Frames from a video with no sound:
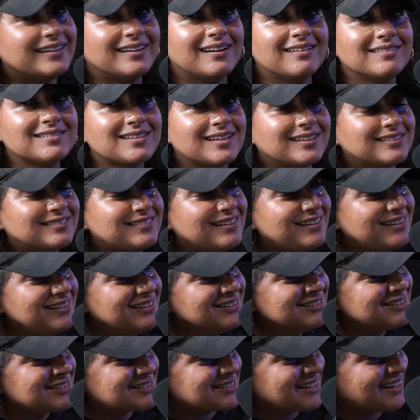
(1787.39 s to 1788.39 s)
And I was like,
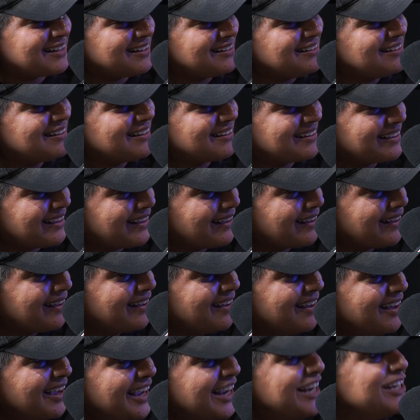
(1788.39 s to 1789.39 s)
3 saal lage.
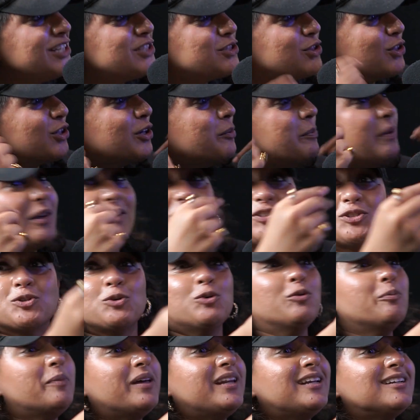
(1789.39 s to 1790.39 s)
It took me
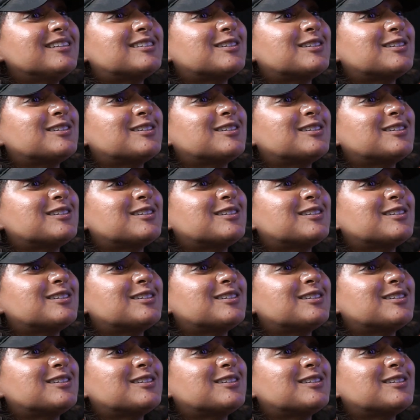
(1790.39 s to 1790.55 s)
2 minutes